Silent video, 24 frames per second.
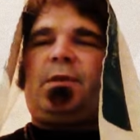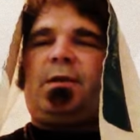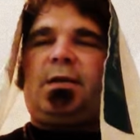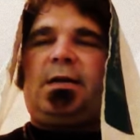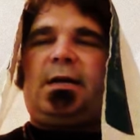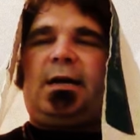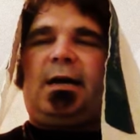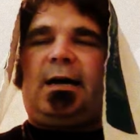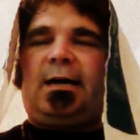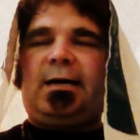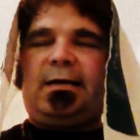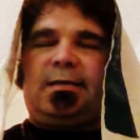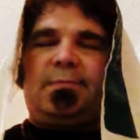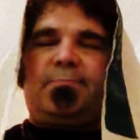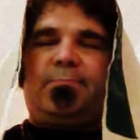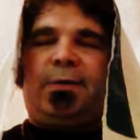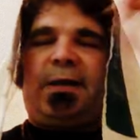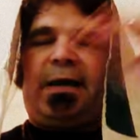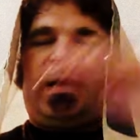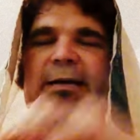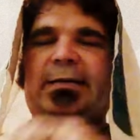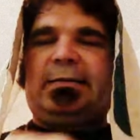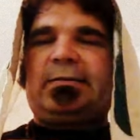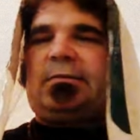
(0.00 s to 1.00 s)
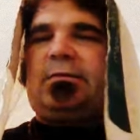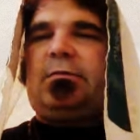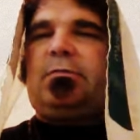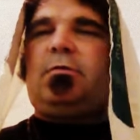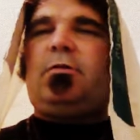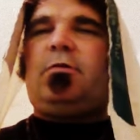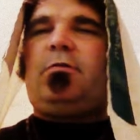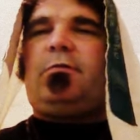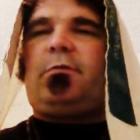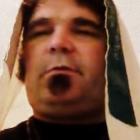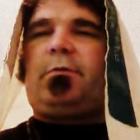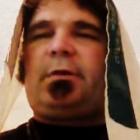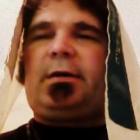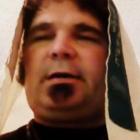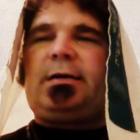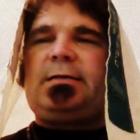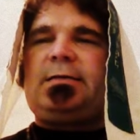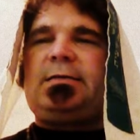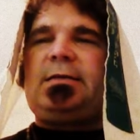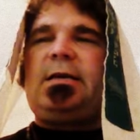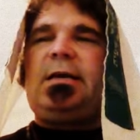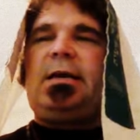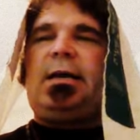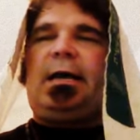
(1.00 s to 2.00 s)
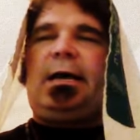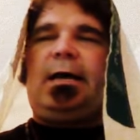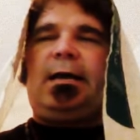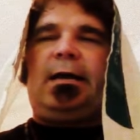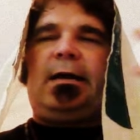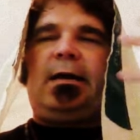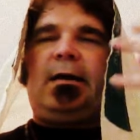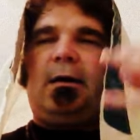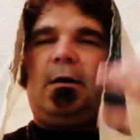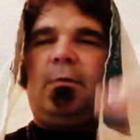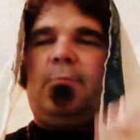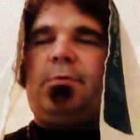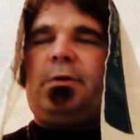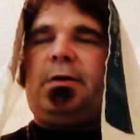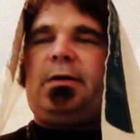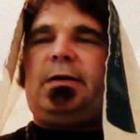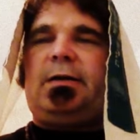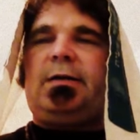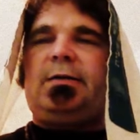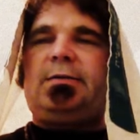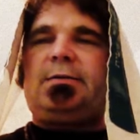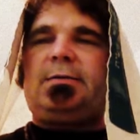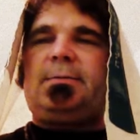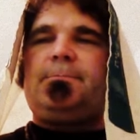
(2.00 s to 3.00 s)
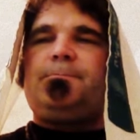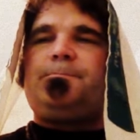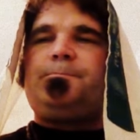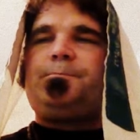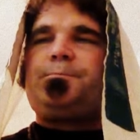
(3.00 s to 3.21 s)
God is passing over us and helping us,